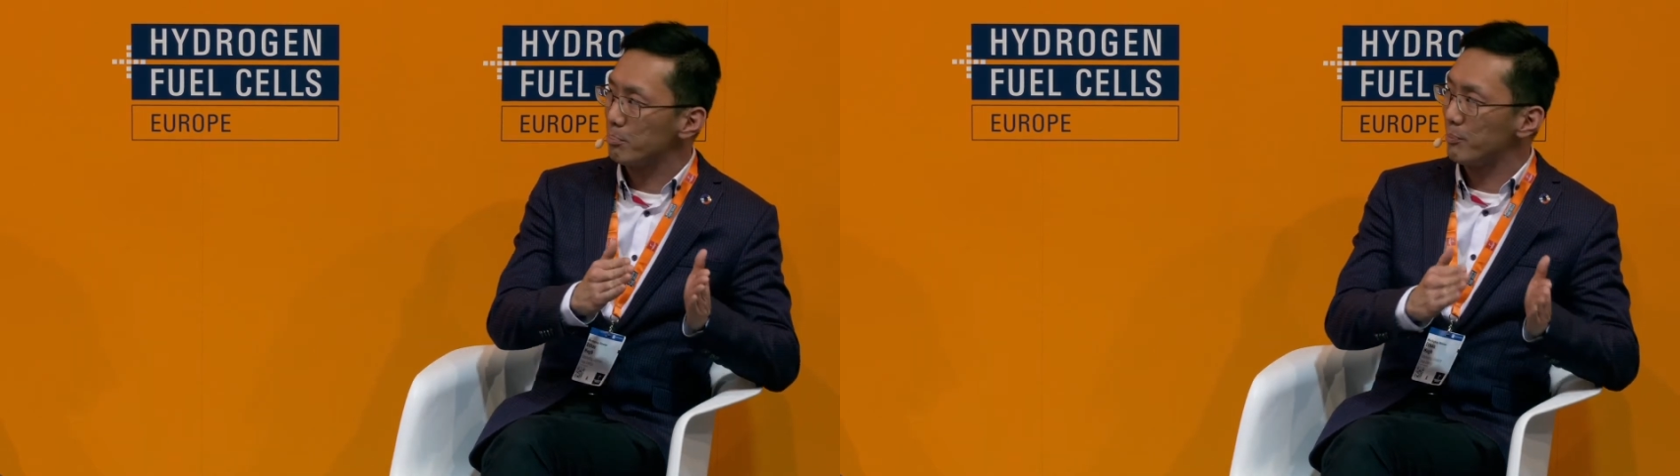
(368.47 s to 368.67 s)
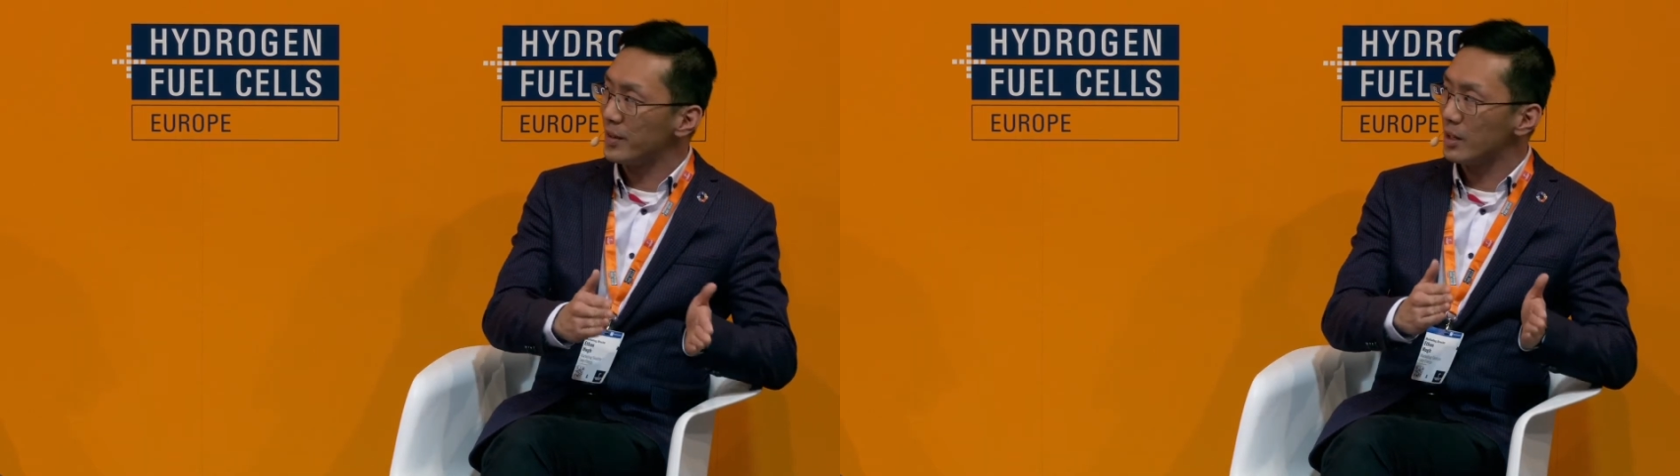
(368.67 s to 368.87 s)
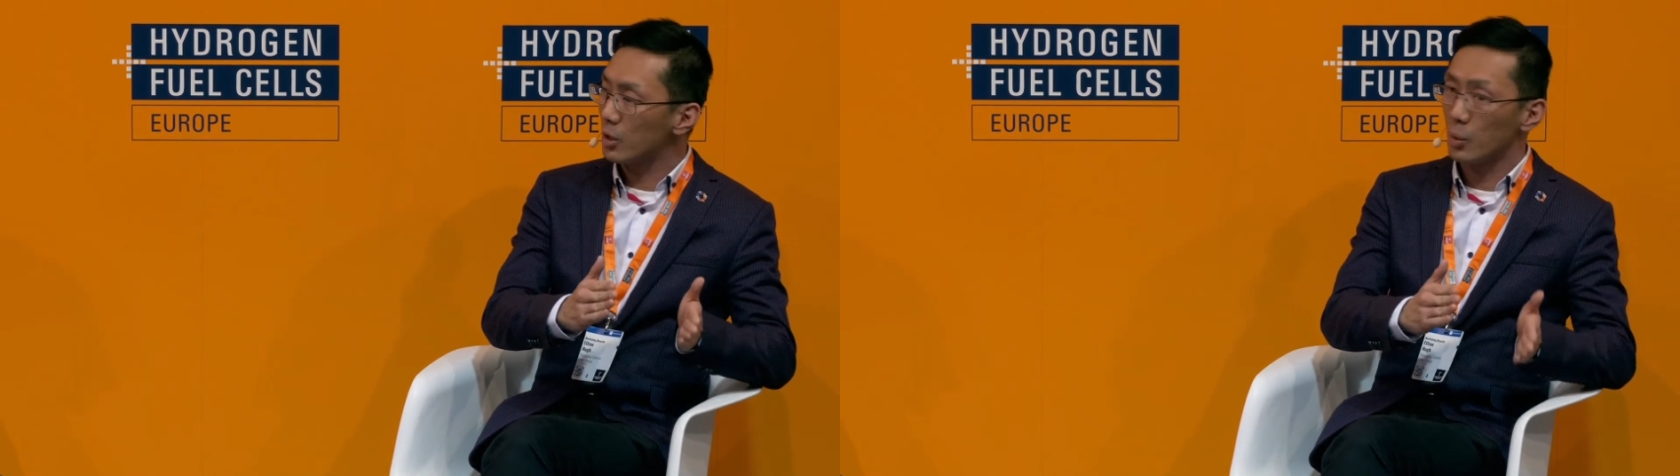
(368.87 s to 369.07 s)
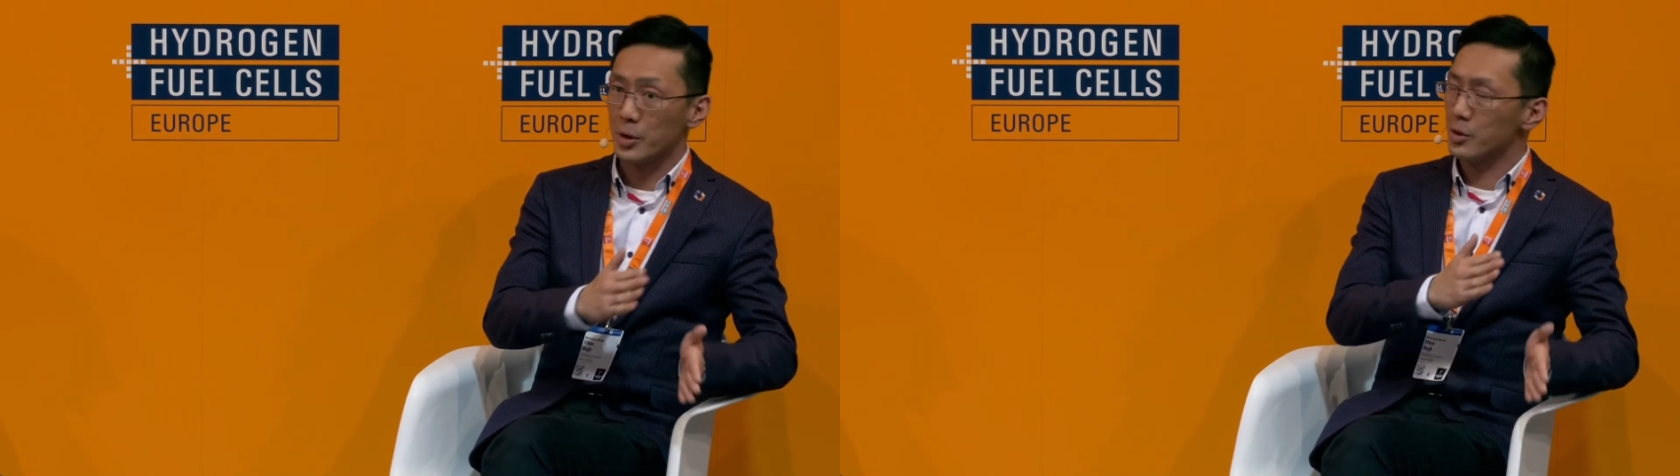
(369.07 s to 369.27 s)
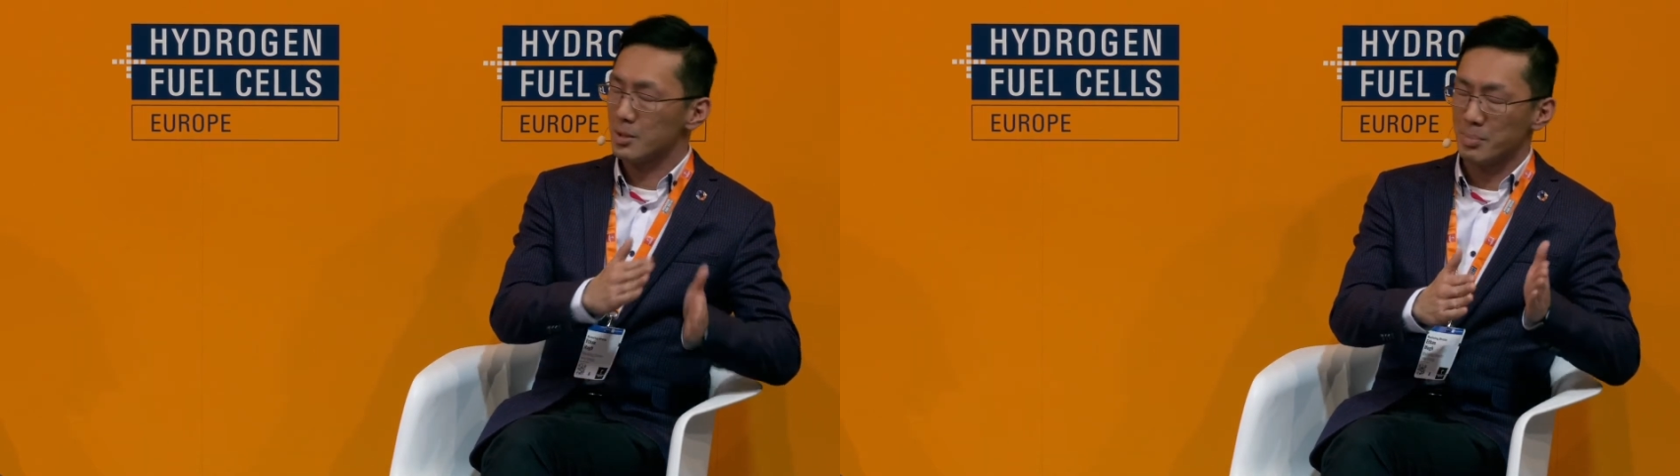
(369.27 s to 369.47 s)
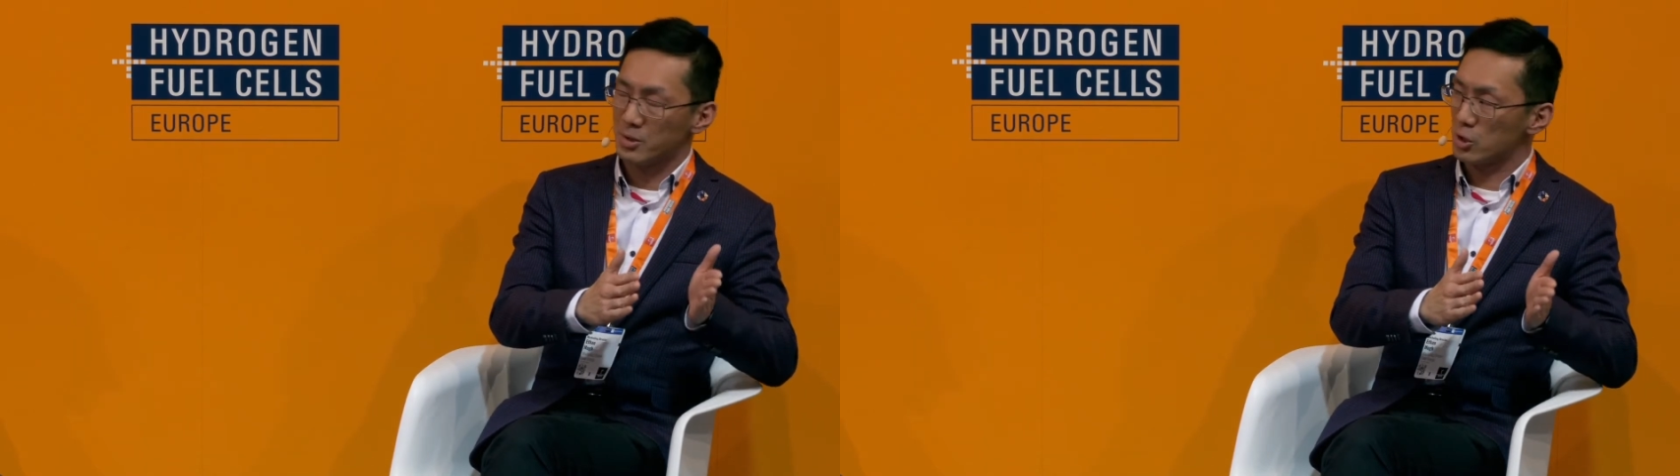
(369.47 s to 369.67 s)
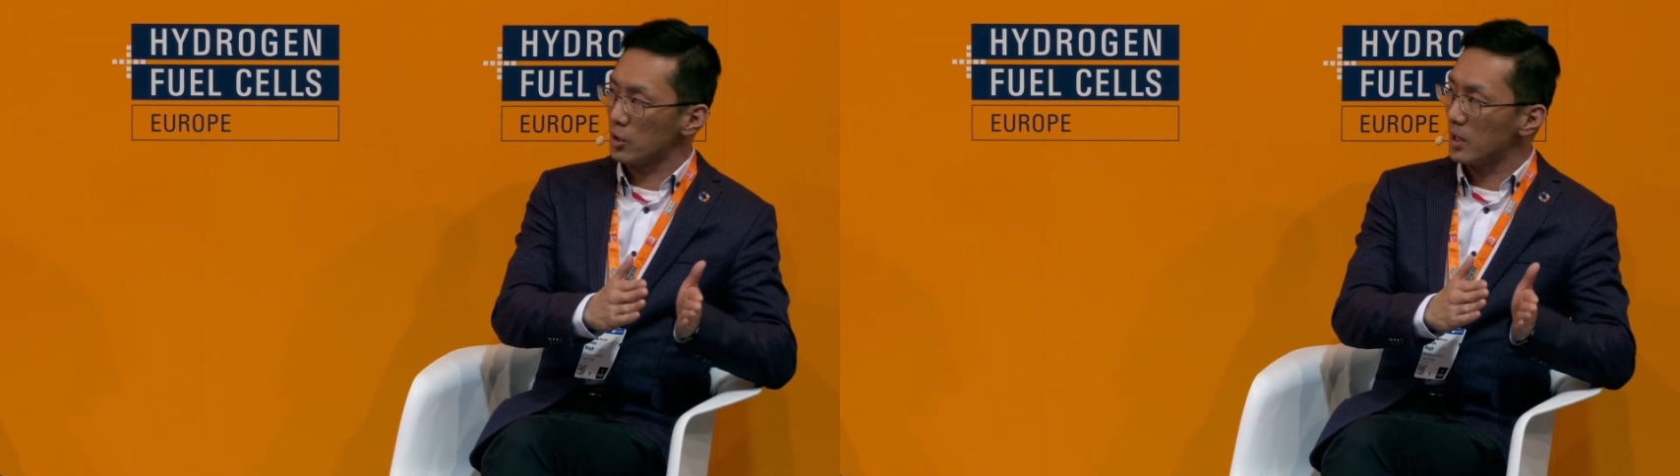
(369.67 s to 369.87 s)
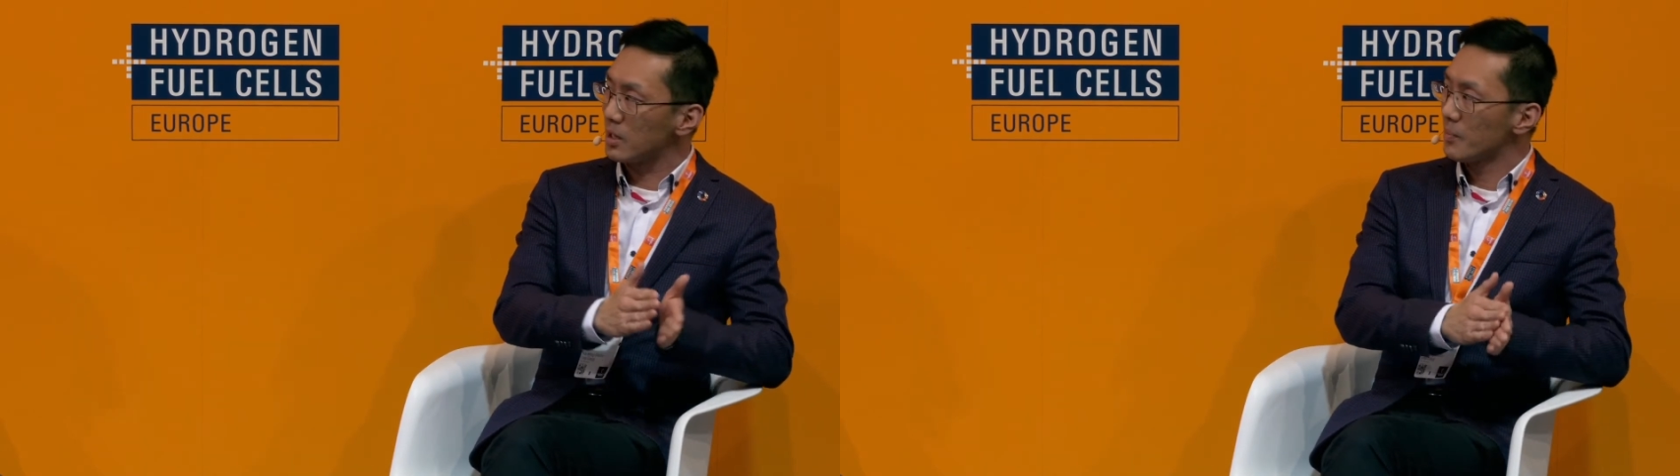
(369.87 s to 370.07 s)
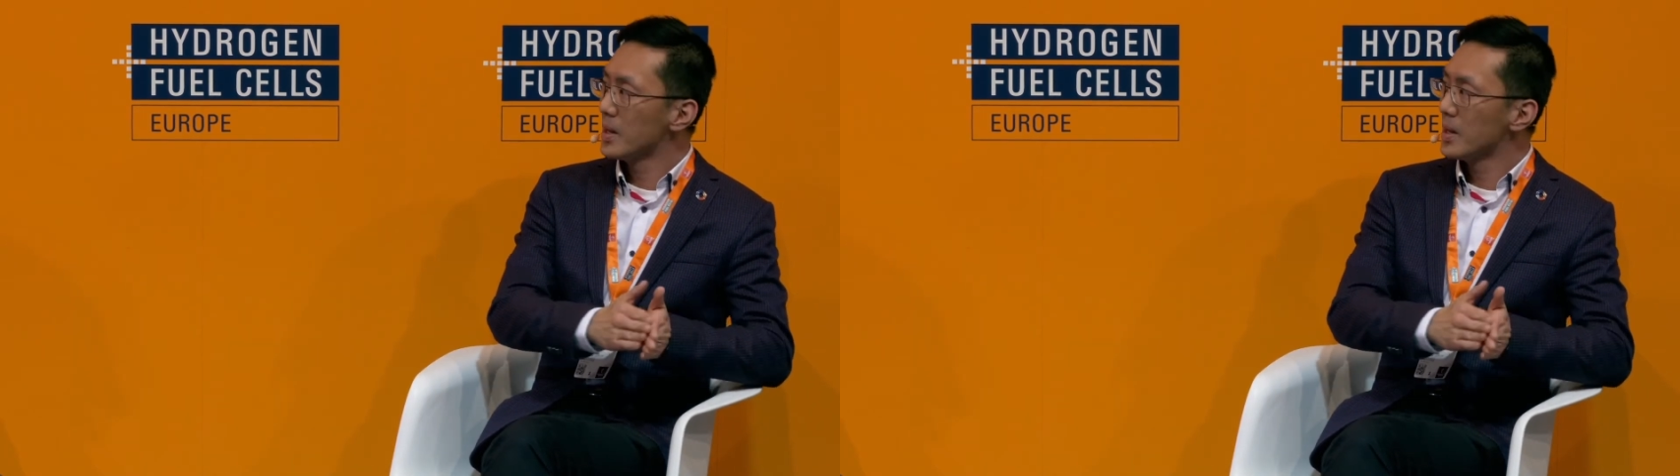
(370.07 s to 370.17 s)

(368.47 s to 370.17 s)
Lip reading: vehicle, whether it's a bus or truck,